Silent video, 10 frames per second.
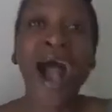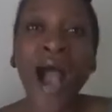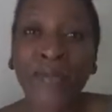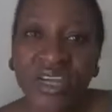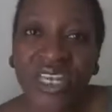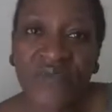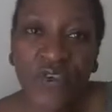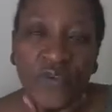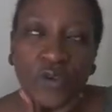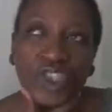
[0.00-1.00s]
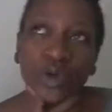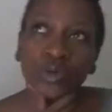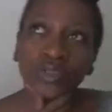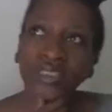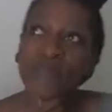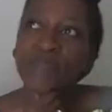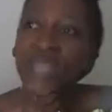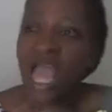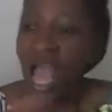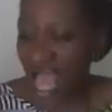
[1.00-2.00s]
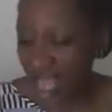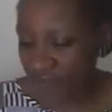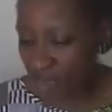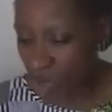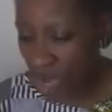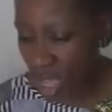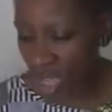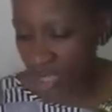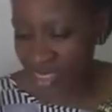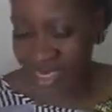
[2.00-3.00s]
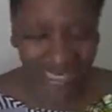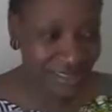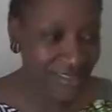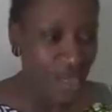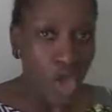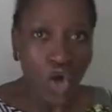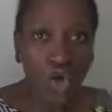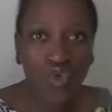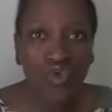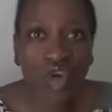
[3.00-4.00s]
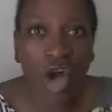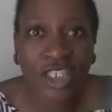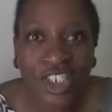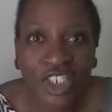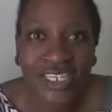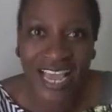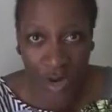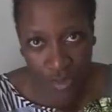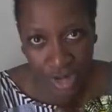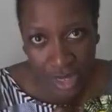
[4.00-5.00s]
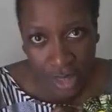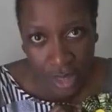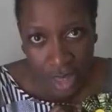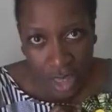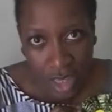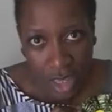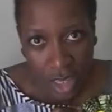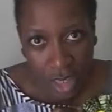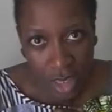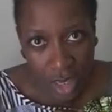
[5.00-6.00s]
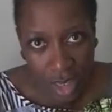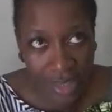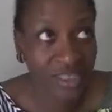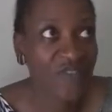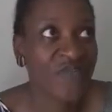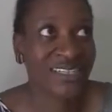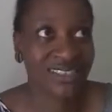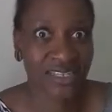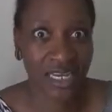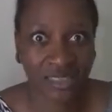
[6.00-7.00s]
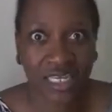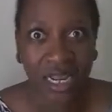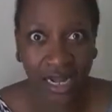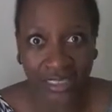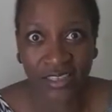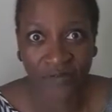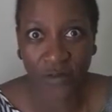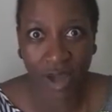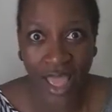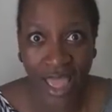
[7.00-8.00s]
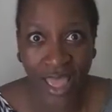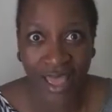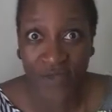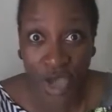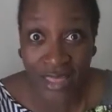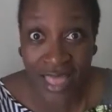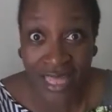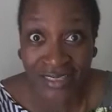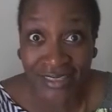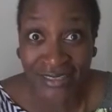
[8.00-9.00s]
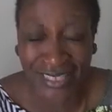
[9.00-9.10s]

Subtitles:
I'm going to give you a few jokes. Have you heard that crushed Gary is a fantastic cleanser for our hair? Have you heard that?